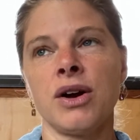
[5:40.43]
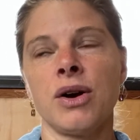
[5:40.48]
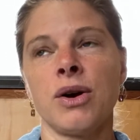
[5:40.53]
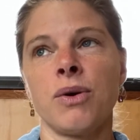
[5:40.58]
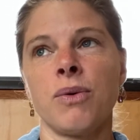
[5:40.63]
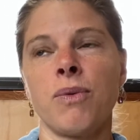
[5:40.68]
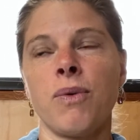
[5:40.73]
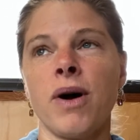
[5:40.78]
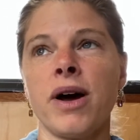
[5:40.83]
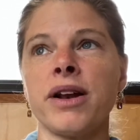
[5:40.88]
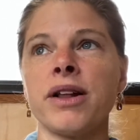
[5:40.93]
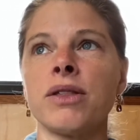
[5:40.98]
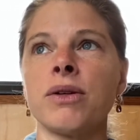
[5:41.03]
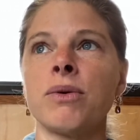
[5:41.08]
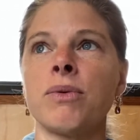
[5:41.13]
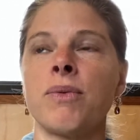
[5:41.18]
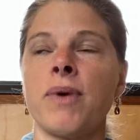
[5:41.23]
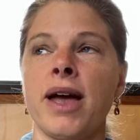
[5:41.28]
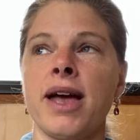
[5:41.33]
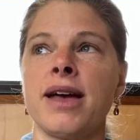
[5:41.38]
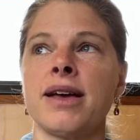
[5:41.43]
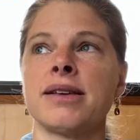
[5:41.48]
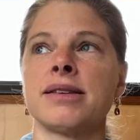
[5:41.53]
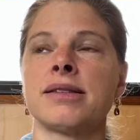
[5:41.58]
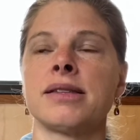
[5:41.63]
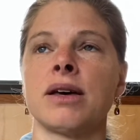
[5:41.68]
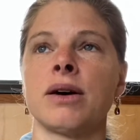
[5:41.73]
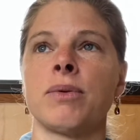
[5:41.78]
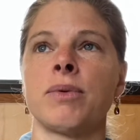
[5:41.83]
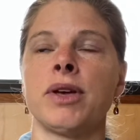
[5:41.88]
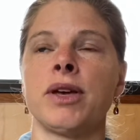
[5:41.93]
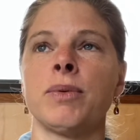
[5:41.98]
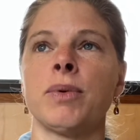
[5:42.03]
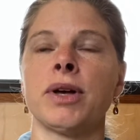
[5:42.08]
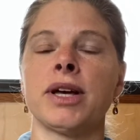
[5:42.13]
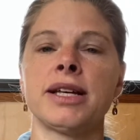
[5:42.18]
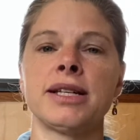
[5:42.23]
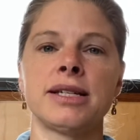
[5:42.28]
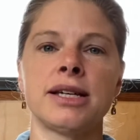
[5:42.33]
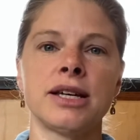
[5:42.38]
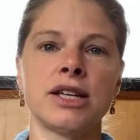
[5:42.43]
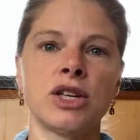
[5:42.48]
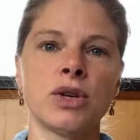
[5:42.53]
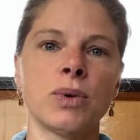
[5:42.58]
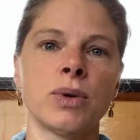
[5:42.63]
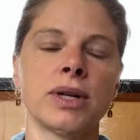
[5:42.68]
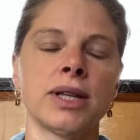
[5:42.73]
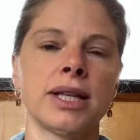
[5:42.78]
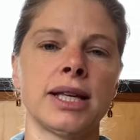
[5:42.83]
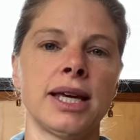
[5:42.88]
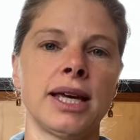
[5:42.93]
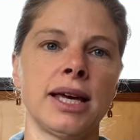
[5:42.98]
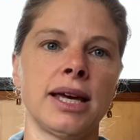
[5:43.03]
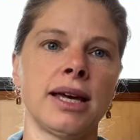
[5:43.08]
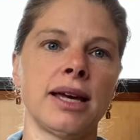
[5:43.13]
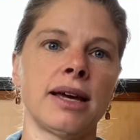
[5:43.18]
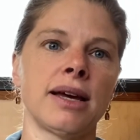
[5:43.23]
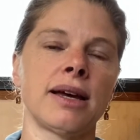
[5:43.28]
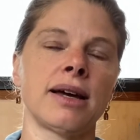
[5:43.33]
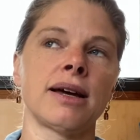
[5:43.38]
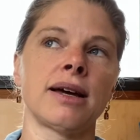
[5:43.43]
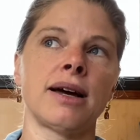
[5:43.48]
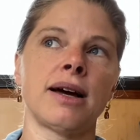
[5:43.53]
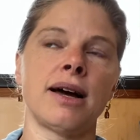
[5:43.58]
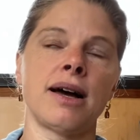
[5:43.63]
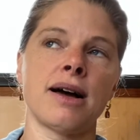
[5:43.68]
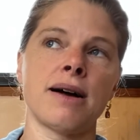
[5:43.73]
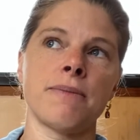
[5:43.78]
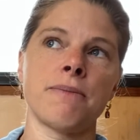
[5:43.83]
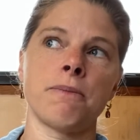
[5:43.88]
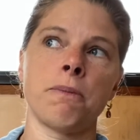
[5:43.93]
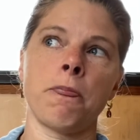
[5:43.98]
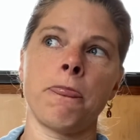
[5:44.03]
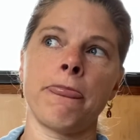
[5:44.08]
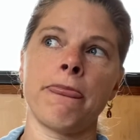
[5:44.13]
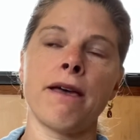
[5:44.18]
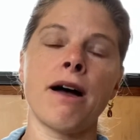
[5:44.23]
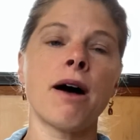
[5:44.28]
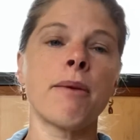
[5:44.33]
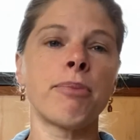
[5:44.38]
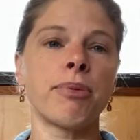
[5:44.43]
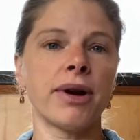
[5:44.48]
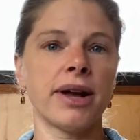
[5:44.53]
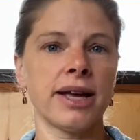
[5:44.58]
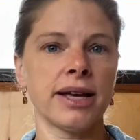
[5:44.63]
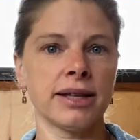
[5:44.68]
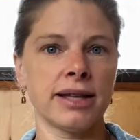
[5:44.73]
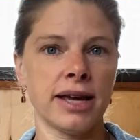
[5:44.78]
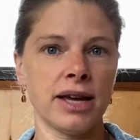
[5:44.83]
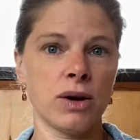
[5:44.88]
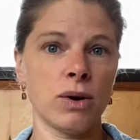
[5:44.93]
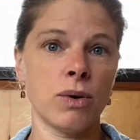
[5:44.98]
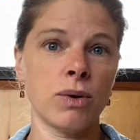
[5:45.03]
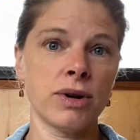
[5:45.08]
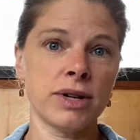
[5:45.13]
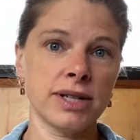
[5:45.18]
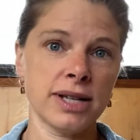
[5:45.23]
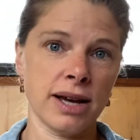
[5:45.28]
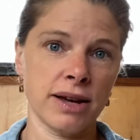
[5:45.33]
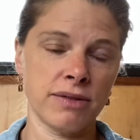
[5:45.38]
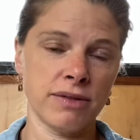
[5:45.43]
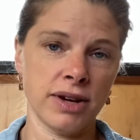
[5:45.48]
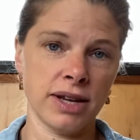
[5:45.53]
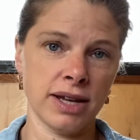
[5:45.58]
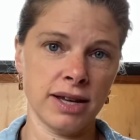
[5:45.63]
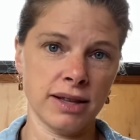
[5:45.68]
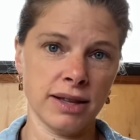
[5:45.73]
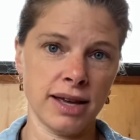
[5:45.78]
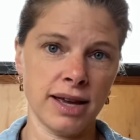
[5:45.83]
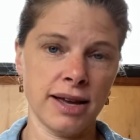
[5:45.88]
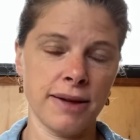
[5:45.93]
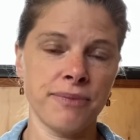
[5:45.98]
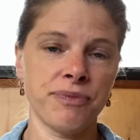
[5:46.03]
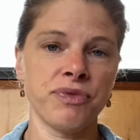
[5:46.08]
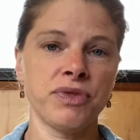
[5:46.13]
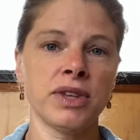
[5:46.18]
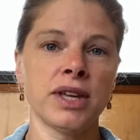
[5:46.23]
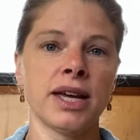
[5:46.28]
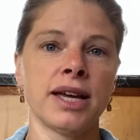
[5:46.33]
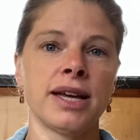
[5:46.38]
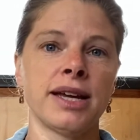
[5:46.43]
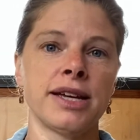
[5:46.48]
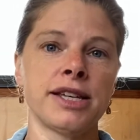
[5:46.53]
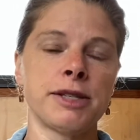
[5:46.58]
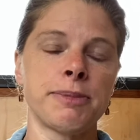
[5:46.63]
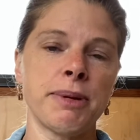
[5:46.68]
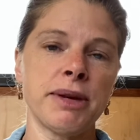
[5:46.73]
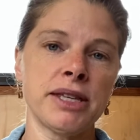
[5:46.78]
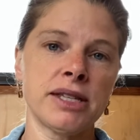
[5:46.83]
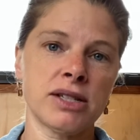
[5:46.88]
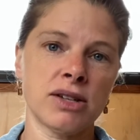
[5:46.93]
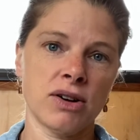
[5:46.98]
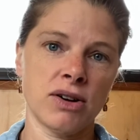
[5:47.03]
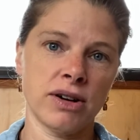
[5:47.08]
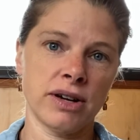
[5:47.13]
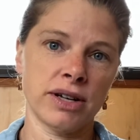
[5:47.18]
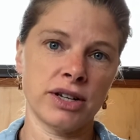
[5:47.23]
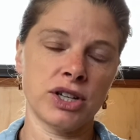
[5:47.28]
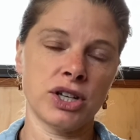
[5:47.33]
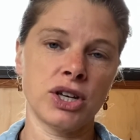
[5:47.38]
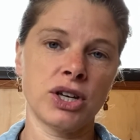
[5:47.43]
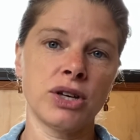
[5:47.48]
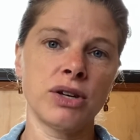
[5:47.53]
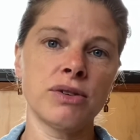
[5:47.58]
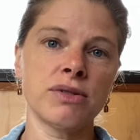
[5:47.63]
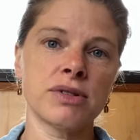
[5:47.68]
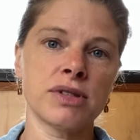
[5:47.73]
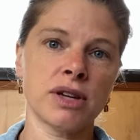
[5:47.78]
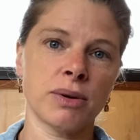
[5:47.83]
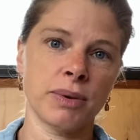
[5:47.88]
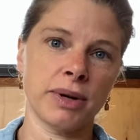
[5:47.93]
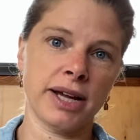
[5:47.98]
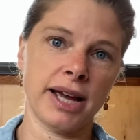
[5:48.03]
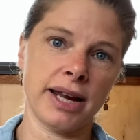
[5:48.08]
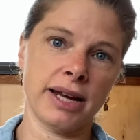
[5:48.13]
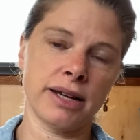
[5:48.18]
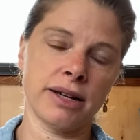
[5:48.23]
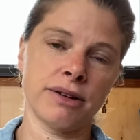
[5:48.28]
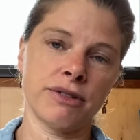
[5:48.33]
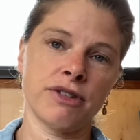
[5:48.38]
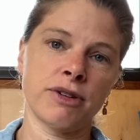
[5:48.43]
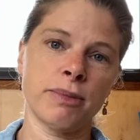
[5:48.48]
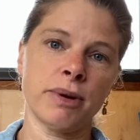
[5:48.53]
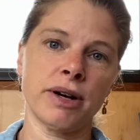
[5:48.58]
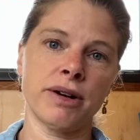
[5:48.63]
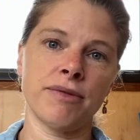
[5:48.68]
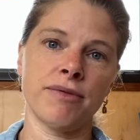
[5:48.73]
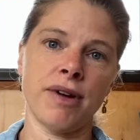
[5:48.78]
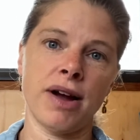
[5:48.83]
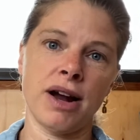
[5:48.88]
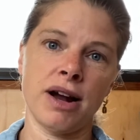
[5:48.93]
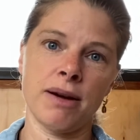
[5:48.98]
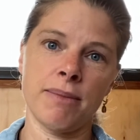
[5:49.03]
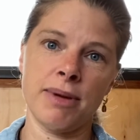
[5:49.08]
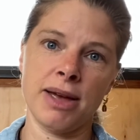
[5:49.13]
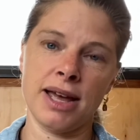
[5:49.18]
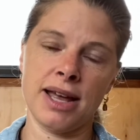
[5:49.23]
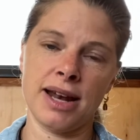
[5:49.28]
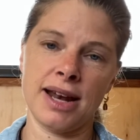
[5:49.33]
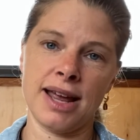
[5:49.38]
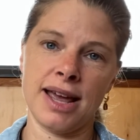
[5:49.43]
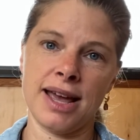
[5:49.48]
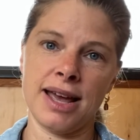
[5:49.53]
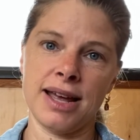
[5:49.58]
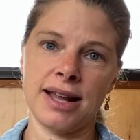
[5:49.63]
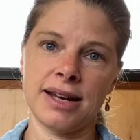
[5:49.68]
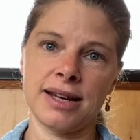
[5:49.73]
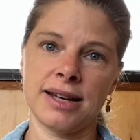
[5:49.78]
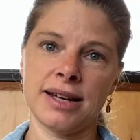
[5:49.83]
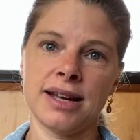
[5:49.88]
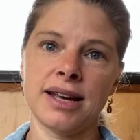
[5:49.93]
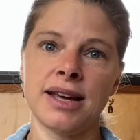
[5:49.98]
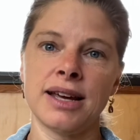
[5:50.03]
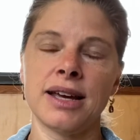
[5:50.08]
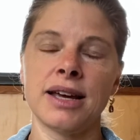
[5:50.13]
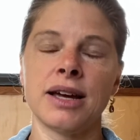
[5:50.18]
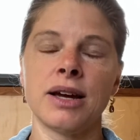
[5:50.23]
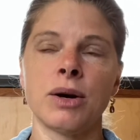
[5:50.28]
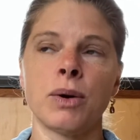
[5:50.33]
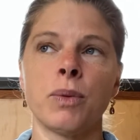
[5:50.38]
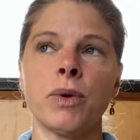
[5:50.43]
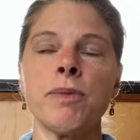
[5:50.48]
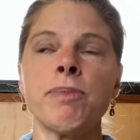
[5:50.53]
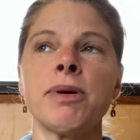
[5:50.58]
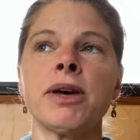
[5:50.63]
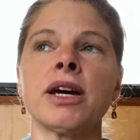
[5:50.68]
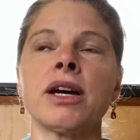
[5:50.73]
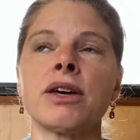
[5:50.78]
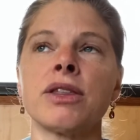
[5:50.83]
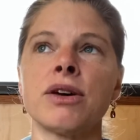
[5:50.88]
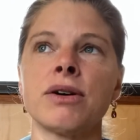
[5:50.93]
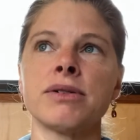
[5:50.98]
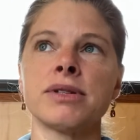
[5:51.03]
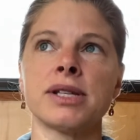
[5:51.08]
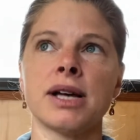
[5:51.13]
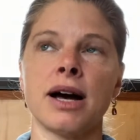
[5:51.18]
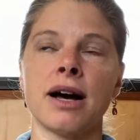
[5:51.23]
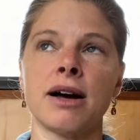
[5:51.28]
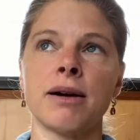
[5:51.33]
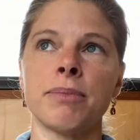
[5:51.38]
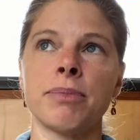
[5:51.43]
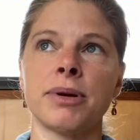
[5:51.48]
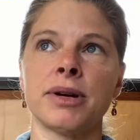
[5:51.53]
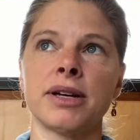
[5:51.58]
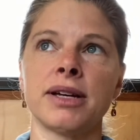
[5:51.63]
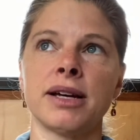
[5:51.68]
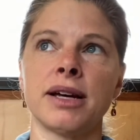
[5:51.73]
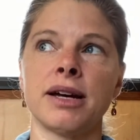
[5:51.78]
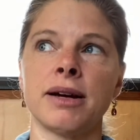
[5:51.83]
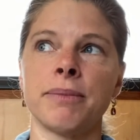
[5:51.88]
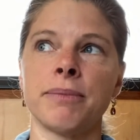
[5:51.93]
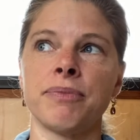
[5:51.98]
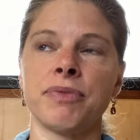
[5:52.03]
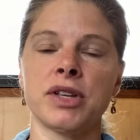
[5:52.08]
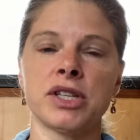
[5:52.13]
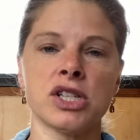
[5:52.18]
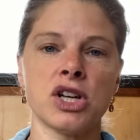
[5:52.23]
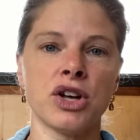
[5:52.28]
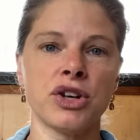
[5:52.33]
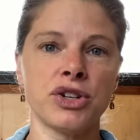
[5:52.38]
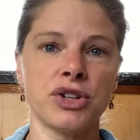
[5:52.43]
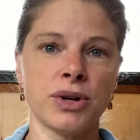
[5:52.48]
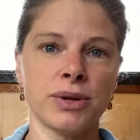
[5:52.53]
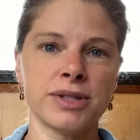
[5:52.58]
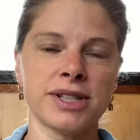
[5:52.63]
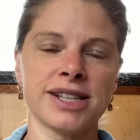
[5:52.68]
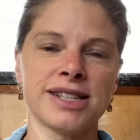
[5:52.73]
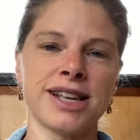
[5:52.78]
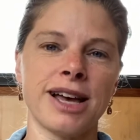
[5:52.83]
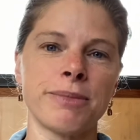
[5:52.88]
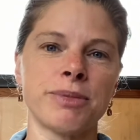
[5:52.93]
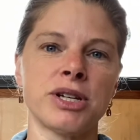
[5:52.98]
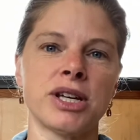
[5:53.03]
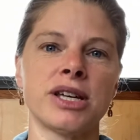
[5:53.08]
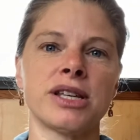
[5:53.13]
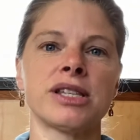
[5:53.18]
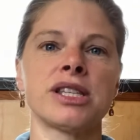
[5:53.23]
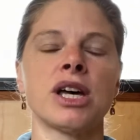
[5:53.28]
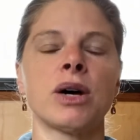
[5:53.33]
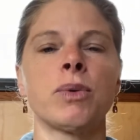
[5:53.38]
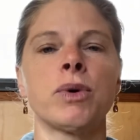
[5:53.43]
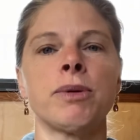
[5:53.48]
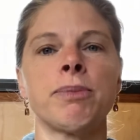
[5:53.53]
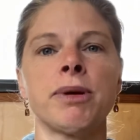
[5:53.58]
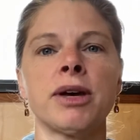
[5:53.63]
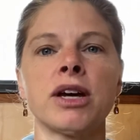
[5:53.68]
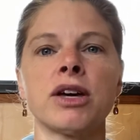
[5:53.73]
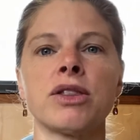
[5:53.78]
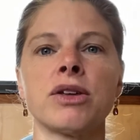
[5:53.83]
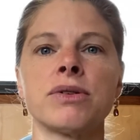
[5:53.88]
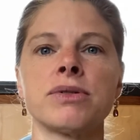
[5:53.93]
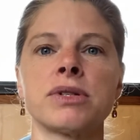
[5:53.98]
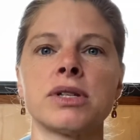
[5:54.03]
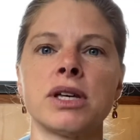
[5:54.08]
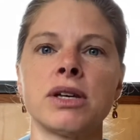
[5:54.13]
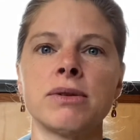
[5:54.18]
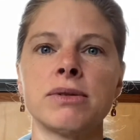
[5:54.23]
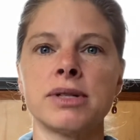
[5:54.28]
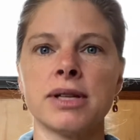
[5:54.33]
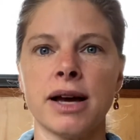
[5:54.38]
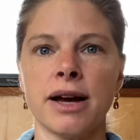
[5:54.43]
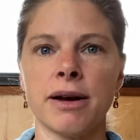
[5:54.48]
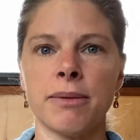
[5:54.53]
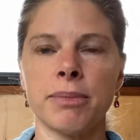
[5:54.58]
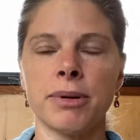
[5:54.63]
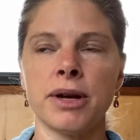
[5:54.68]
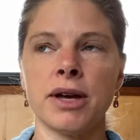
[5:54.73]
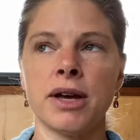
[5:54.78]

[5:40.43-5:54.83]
one of the ways that we will continually upregulate or downregulate is based on cues that we're getting from our environment. And we pick those up. It's called nociception. So we pick those cues up